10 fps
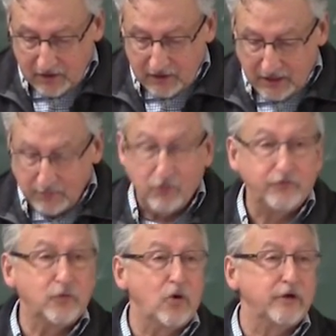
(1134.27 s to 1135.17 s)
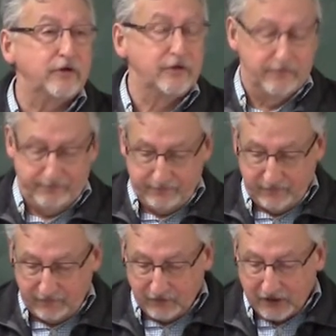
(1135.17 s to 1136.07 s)
He moved toward her.
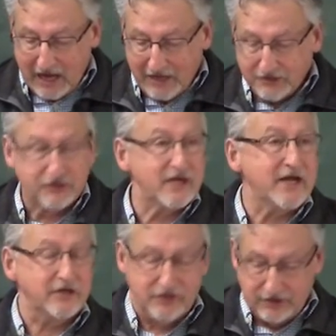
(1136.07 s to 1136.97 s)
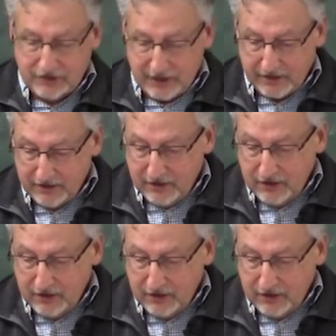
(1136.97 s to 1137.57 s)
For God's sake, she said.